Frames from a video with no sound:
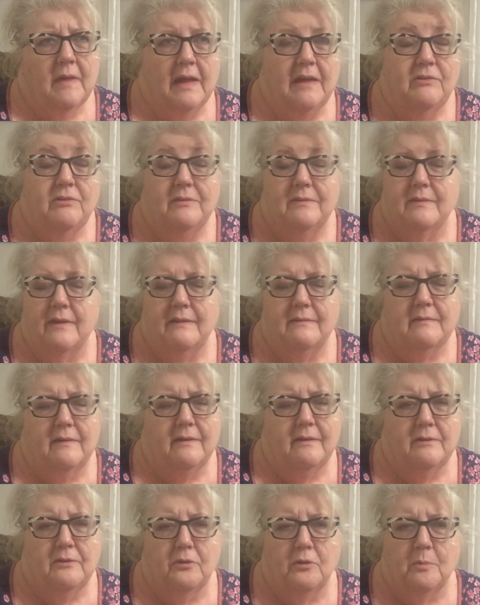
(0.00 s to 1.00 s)
It just tastes
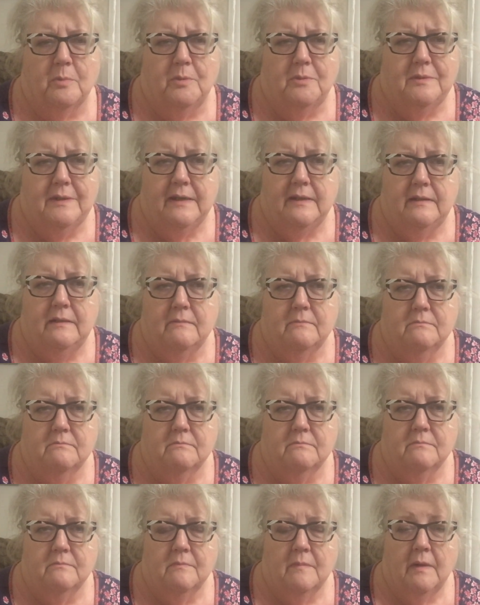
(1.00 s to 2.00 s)
like an herbal tea.
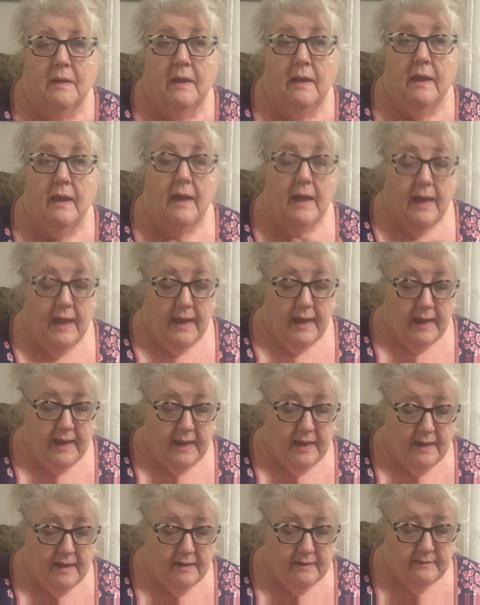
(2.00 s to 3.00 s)

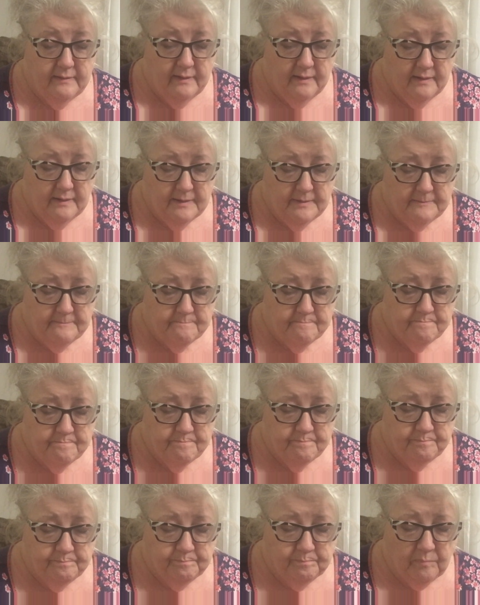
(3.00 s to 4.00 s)
And
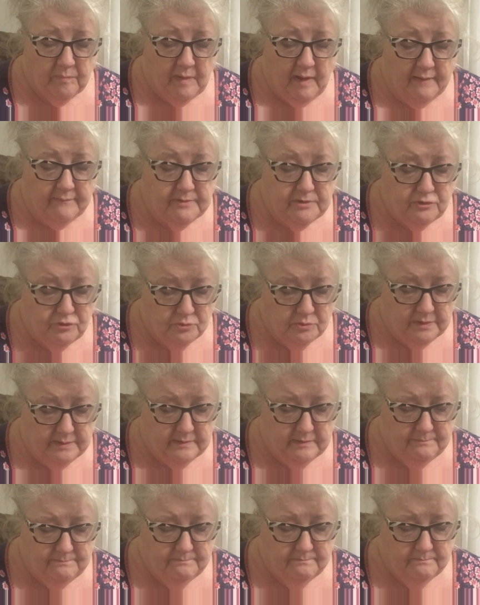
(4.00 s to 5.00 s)
I've enjoyed it.